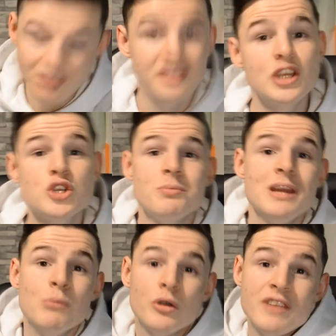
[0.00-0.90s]
I think I should
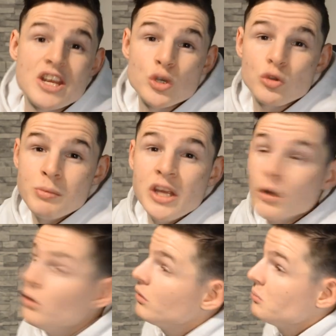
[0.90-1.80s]
be a motivational
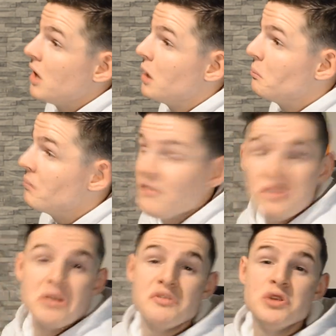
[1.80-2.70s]
speaker,
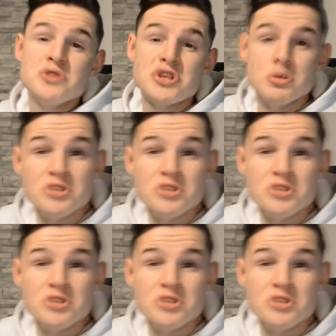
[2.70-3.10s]
if I do say so